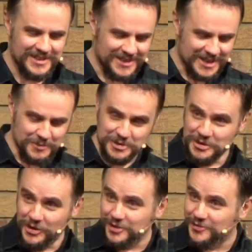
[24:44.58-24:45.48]
It was
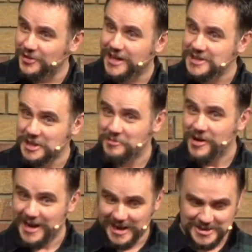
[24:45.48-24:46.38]
not for getting
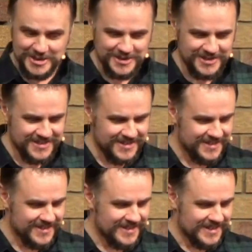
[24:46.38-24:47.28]
wet,
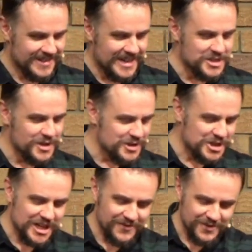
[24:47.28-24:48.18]
lest you
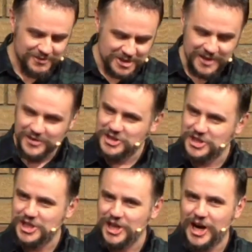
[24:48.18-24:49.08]
receive
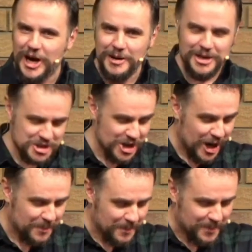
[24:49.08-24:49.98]
a sharp
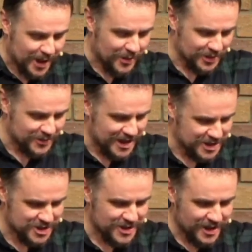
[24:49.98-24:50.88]
blow on the
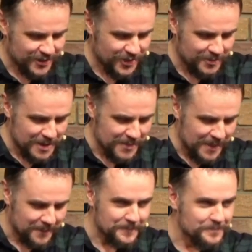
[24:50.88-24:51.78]
wrist from my mum.
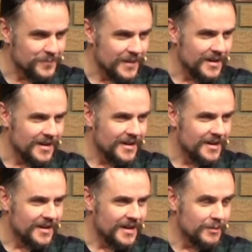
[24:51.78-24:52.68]

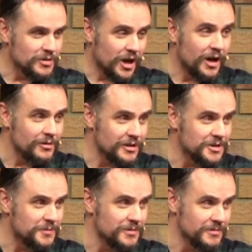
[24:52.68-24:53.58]
It was a holy
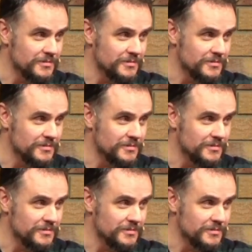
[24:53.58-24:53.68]
spoon.